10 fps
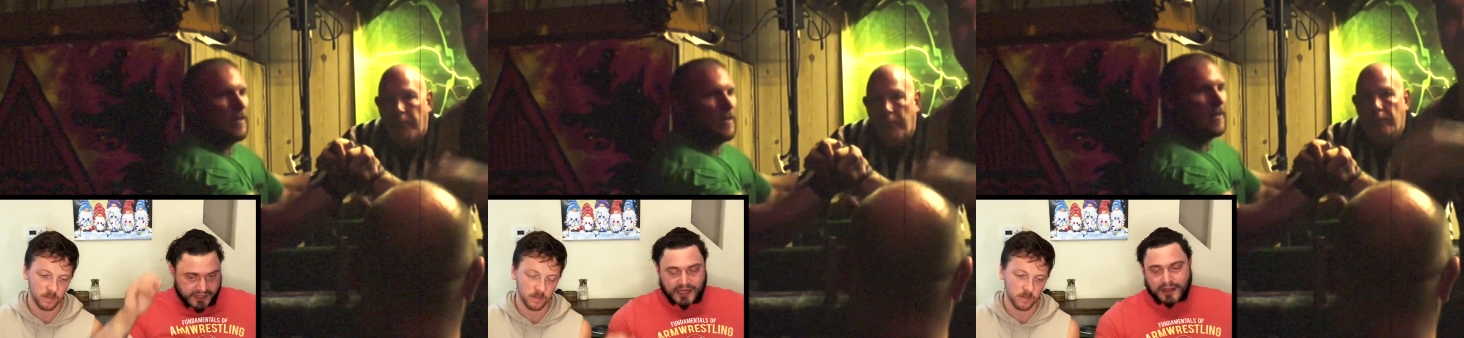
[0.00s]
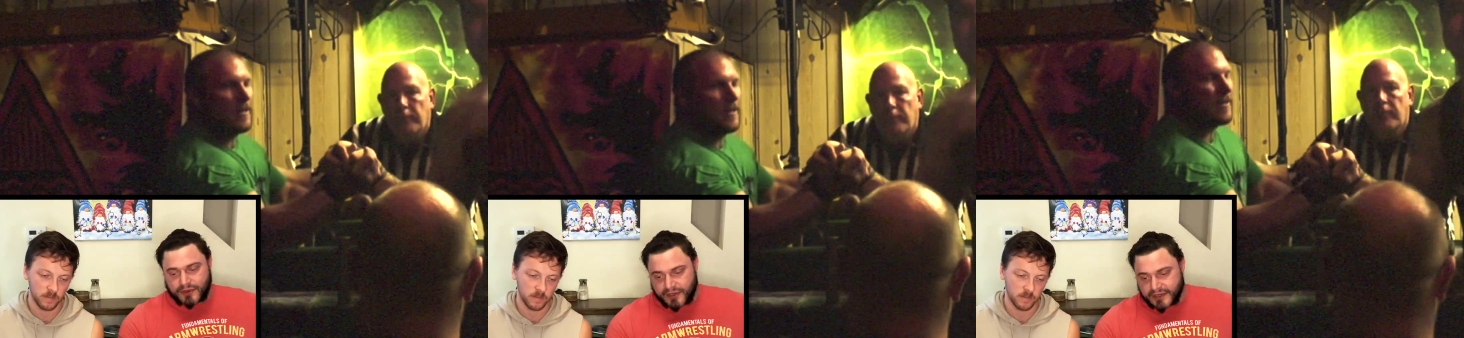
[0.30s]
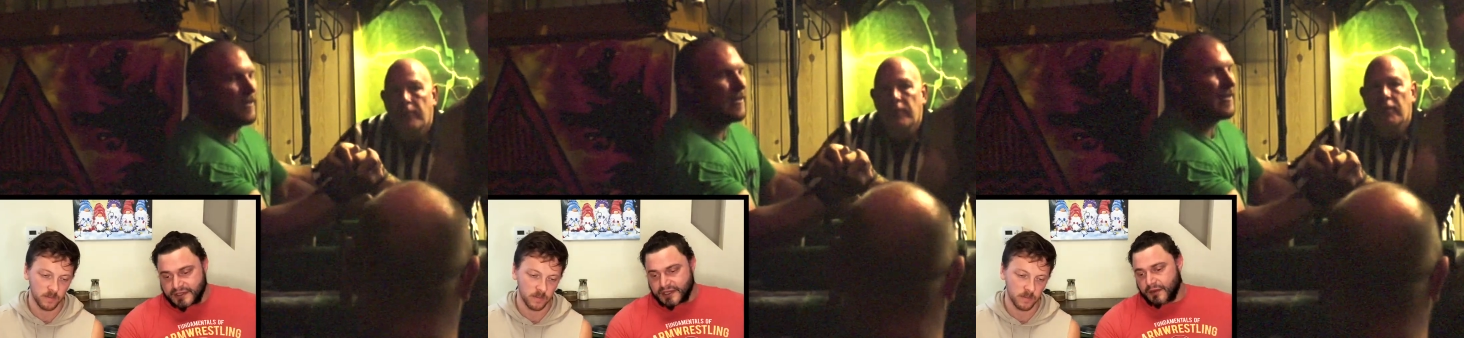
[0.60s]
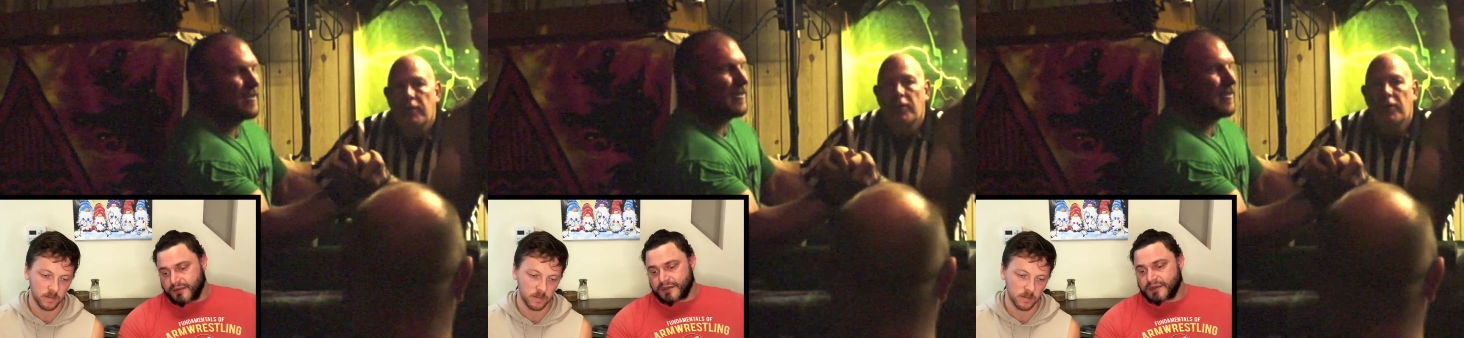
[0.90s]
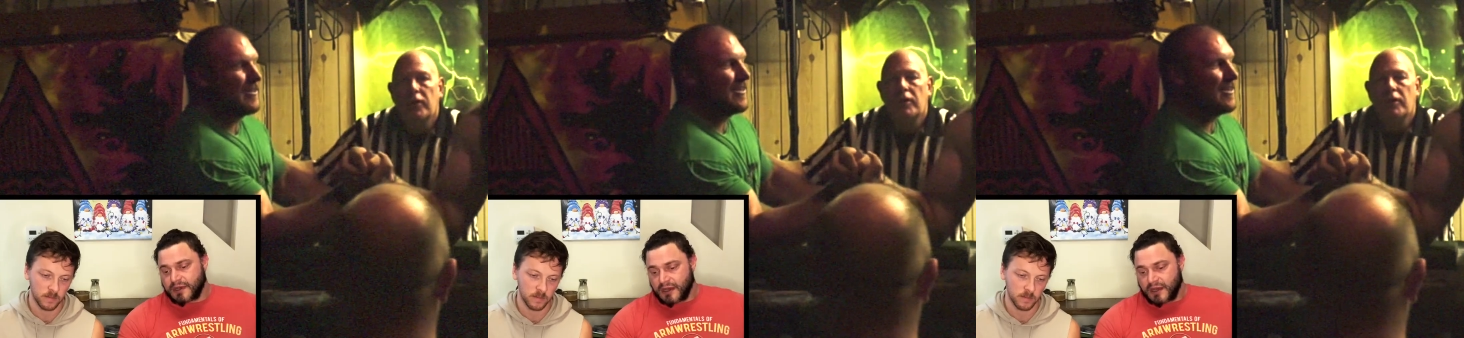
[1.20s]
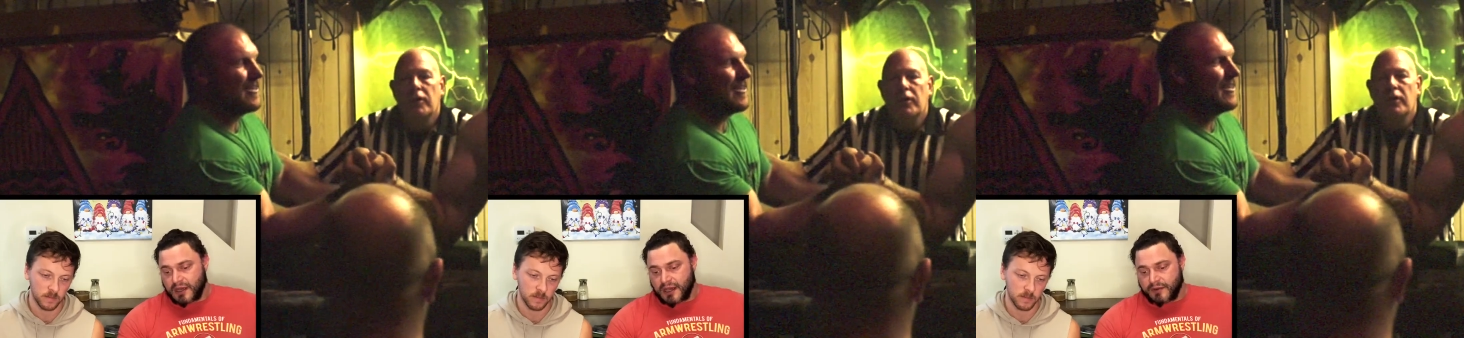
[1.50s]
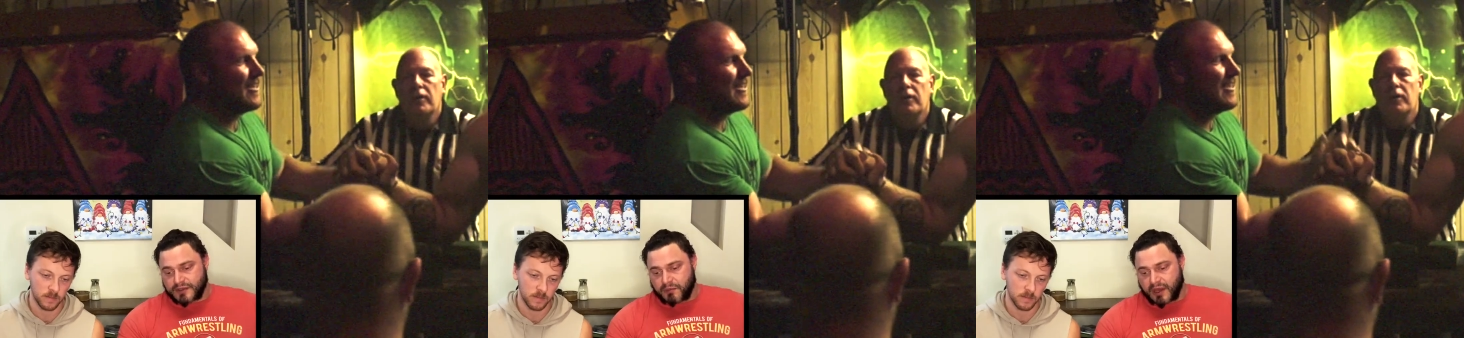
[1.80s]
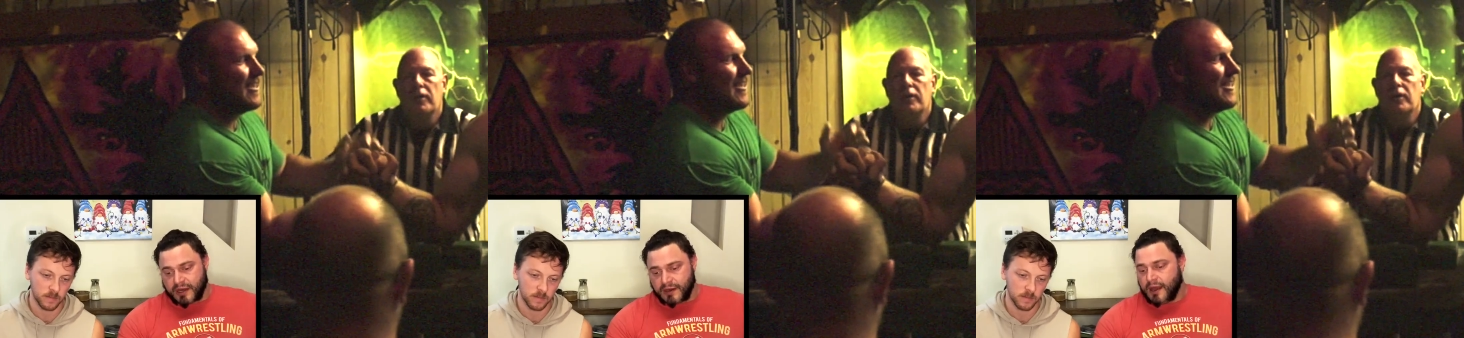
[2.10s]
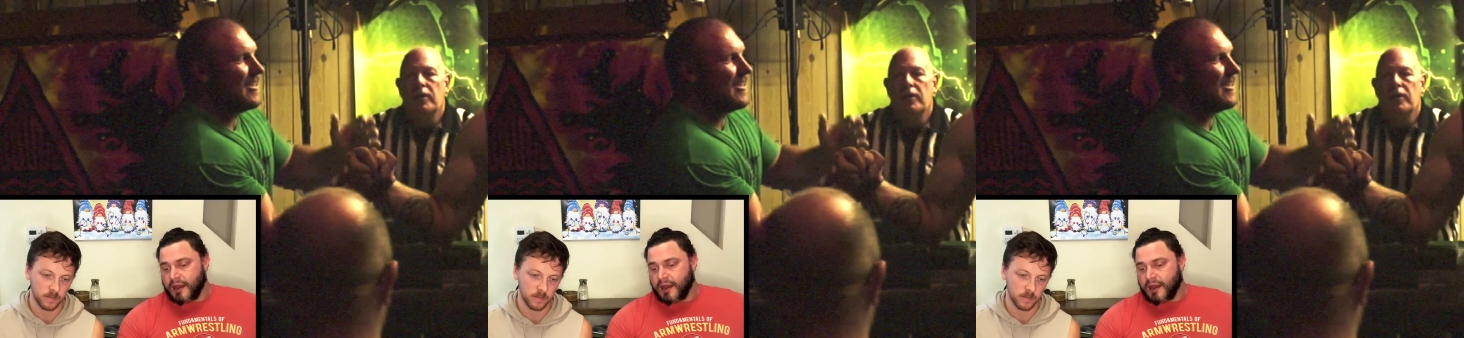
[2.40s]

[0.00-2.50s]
Speaker 1: to the table, you could see it was a pin.